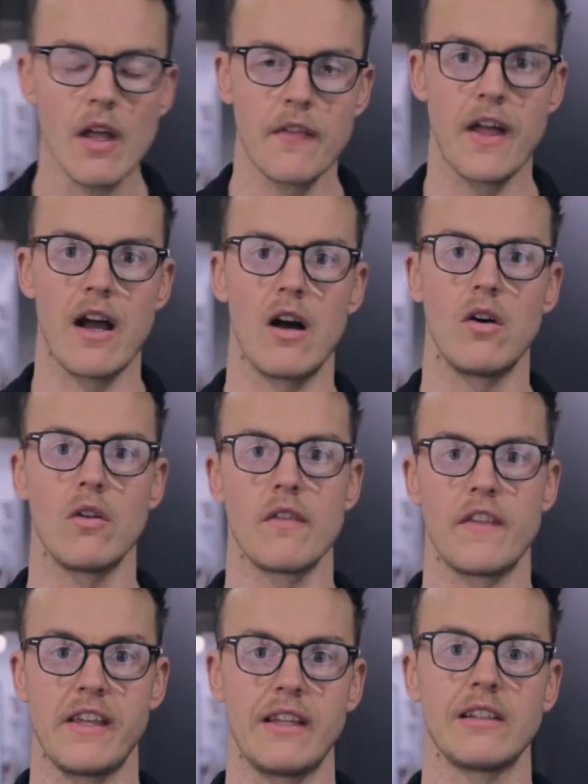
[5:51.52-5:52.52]
Now,
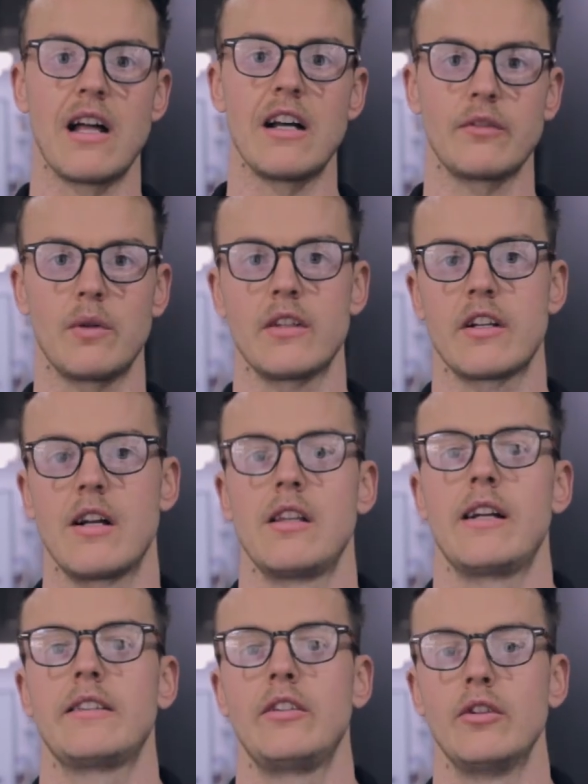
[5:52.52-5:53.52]
the last one that I
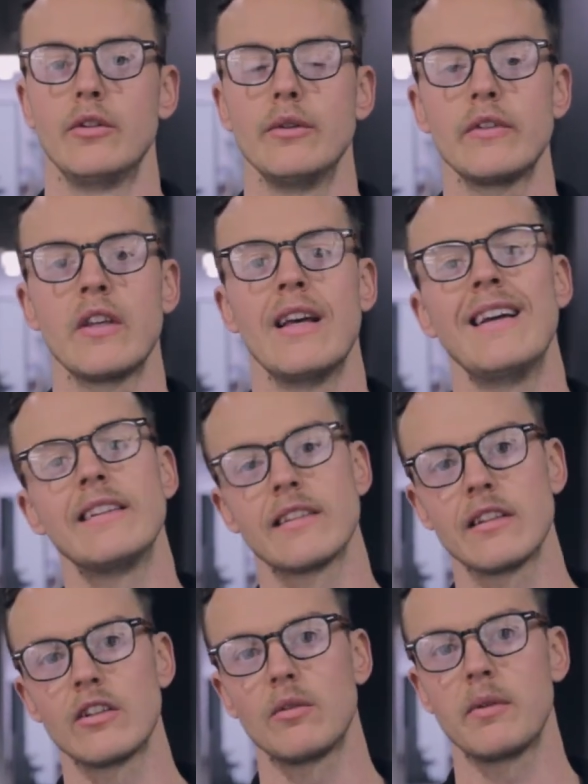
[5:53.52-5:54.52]
like to use is a
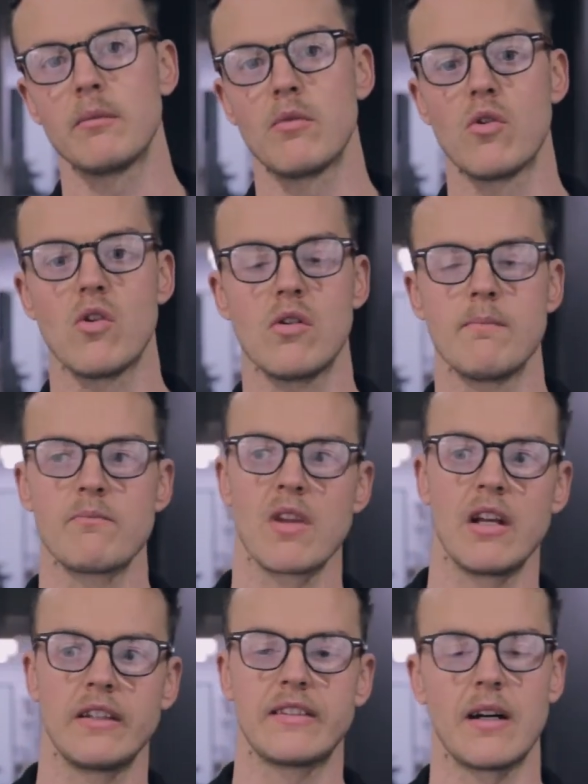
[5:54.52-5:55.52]
little bit more
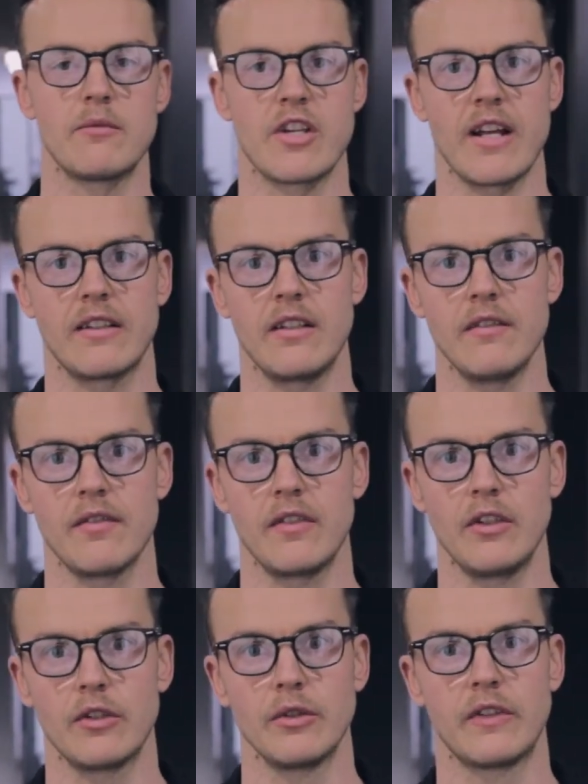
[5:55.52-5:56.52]
subjective,
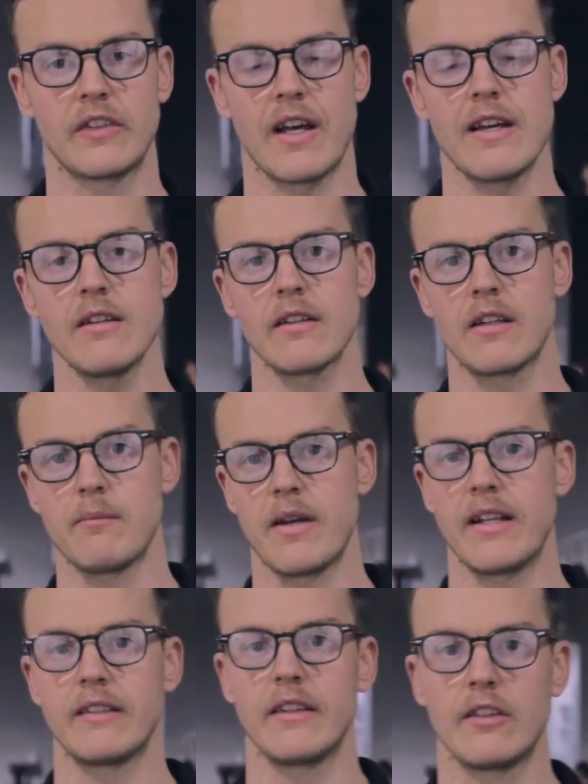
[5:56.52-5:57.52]
you could say,
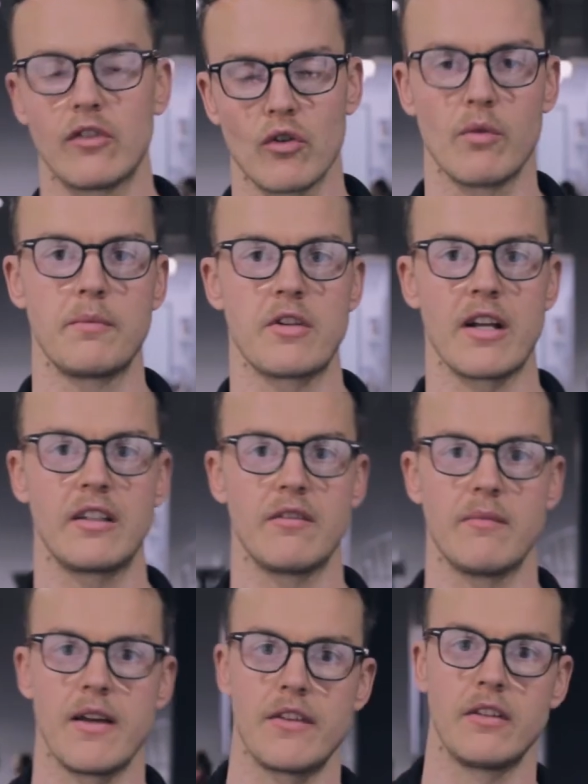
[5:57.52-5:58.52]
compared to the 2
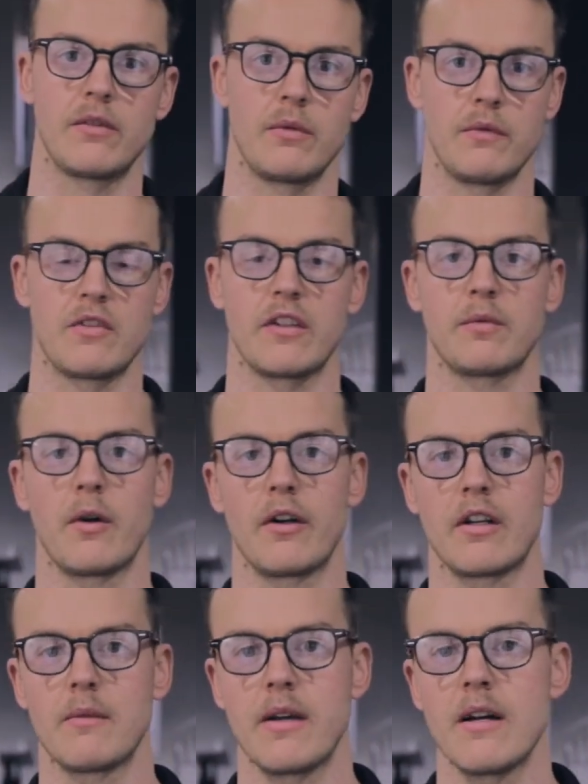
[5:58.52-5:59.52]
objective methods we've just
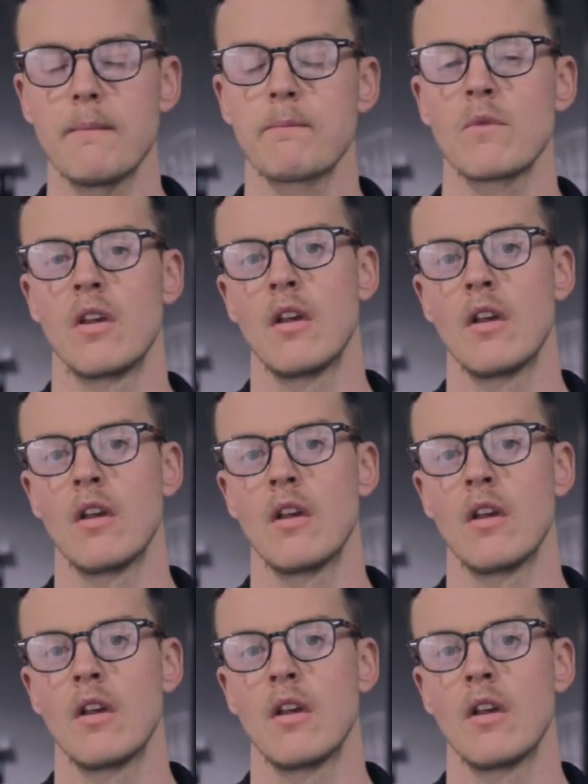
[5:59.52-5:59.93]
spoken about.